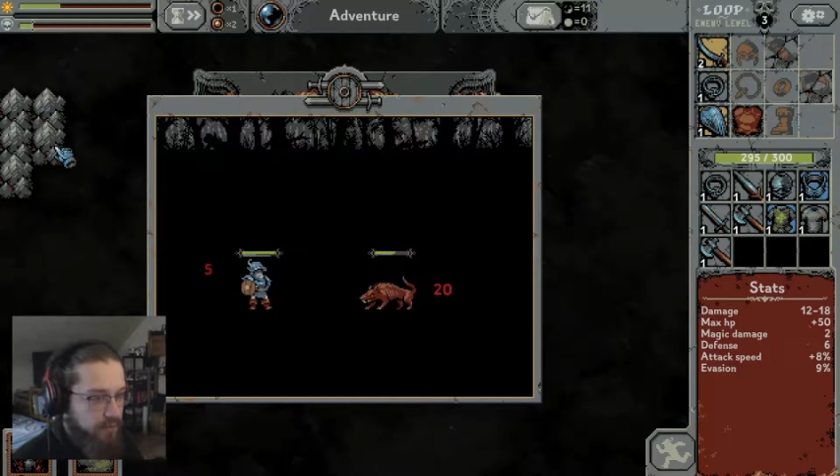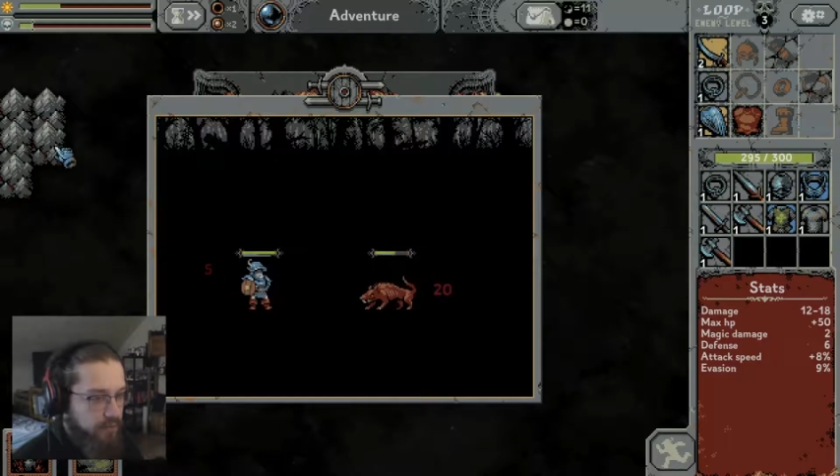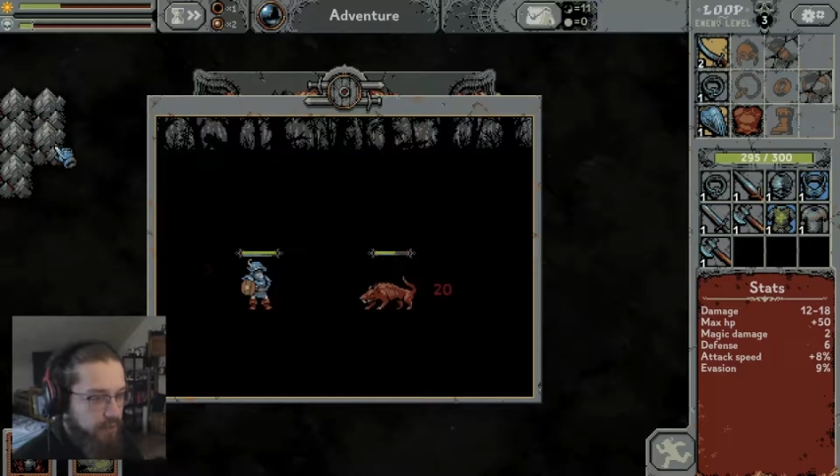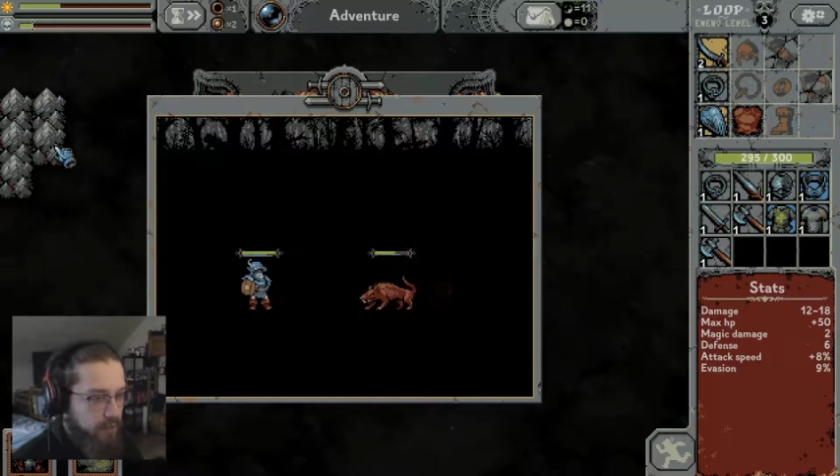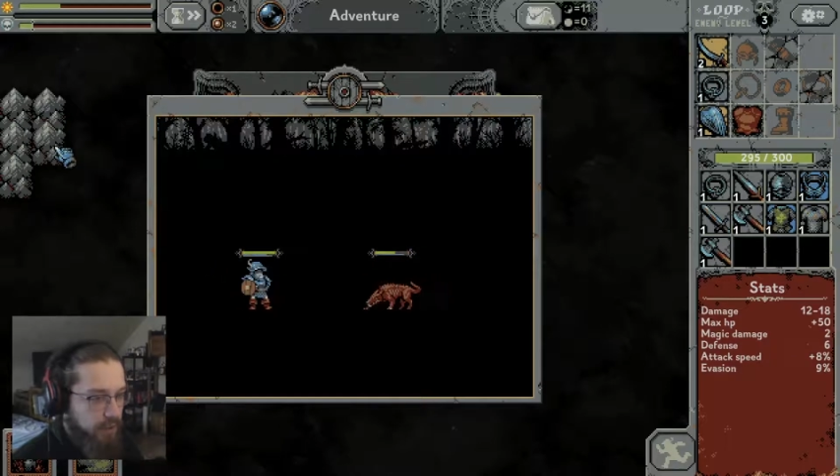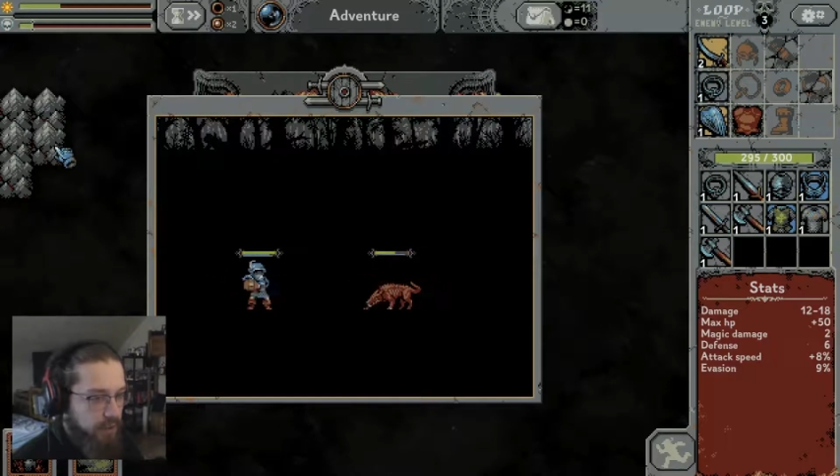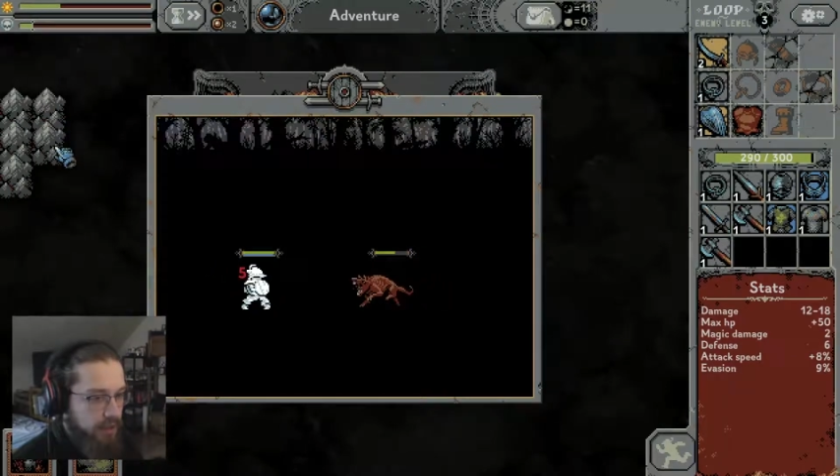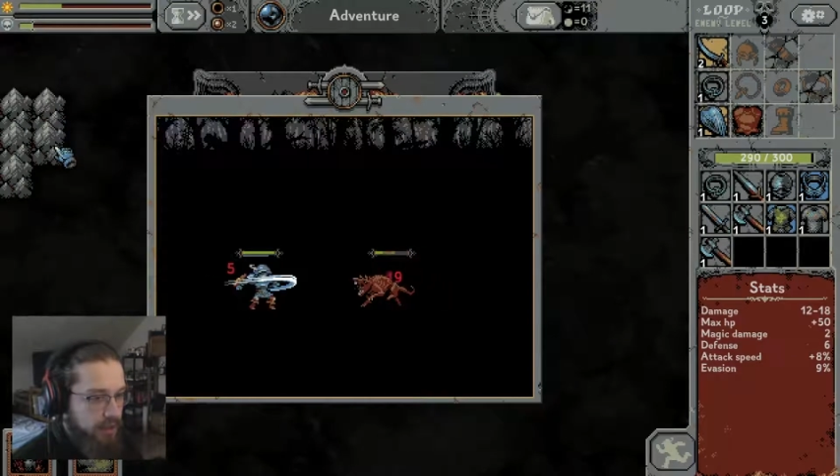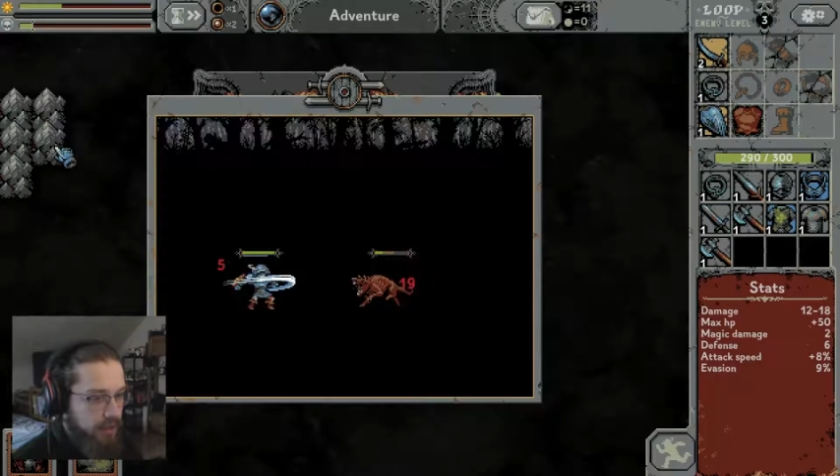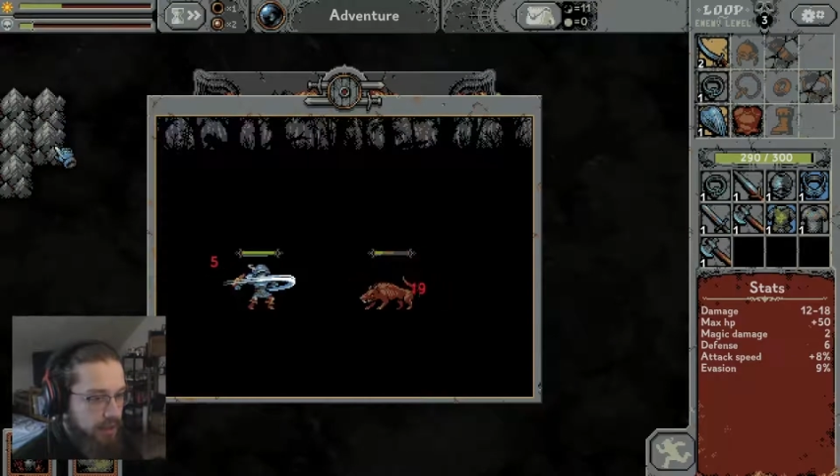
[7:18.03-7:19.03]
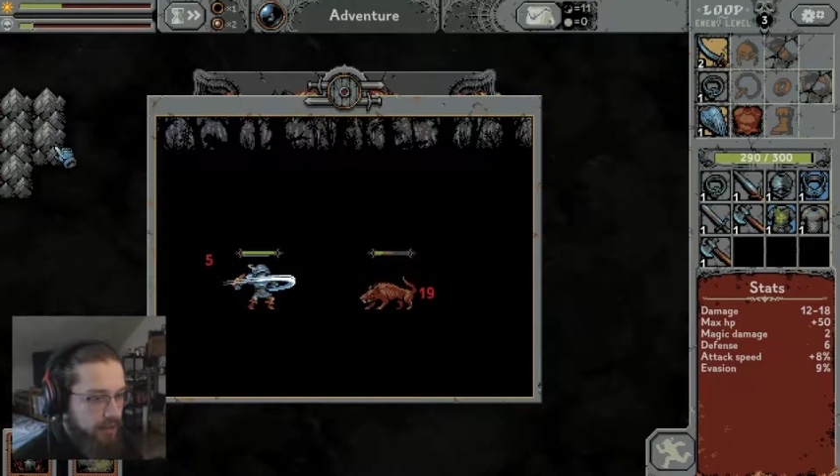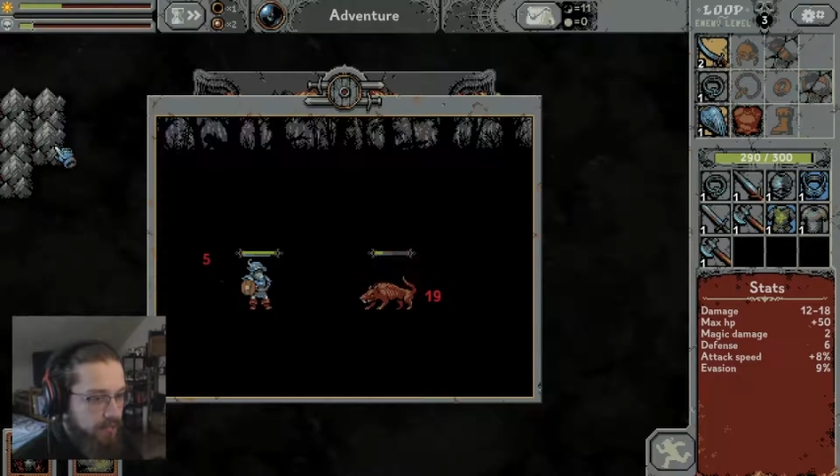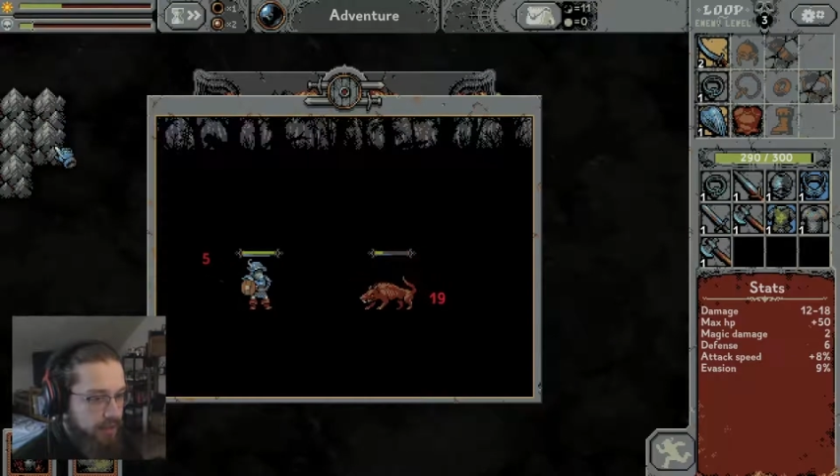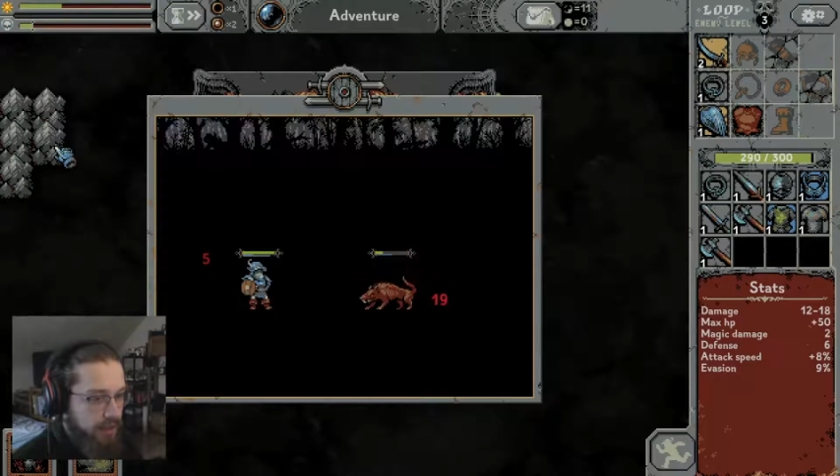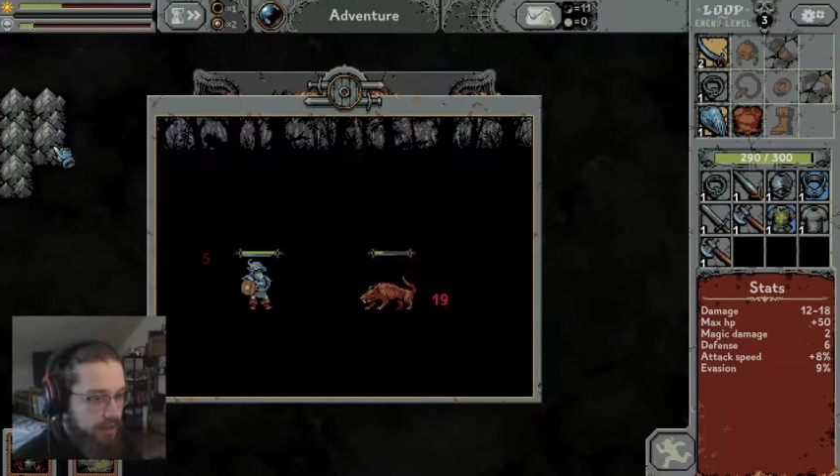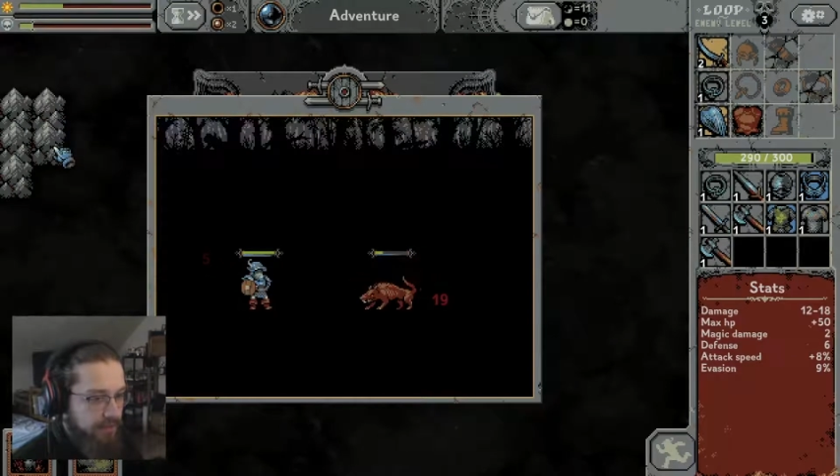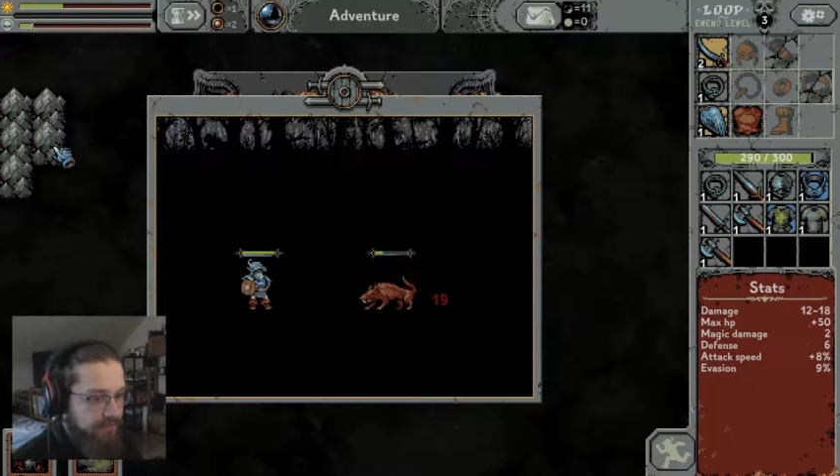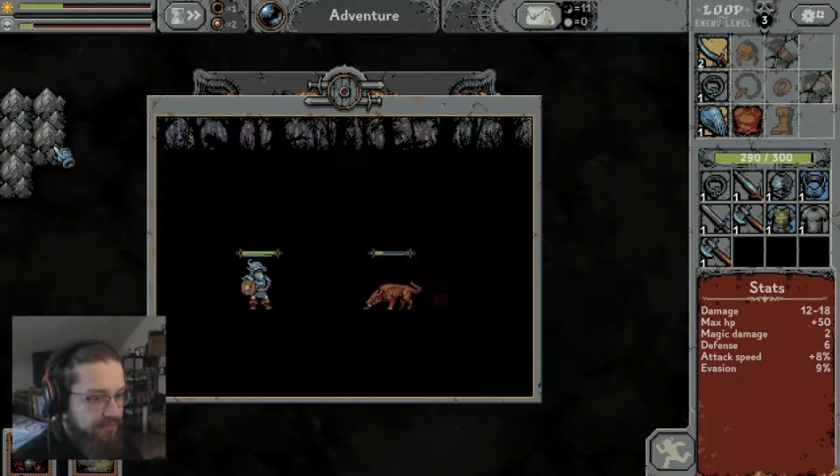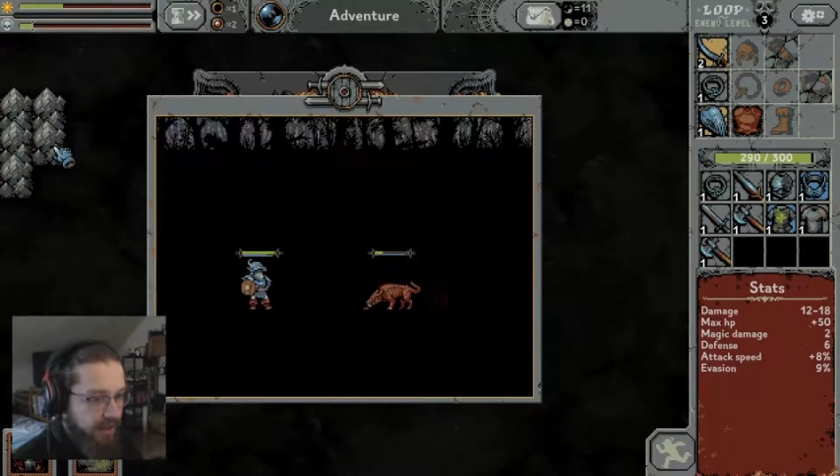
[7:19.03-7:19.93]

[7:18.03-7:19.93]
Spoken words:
will give 5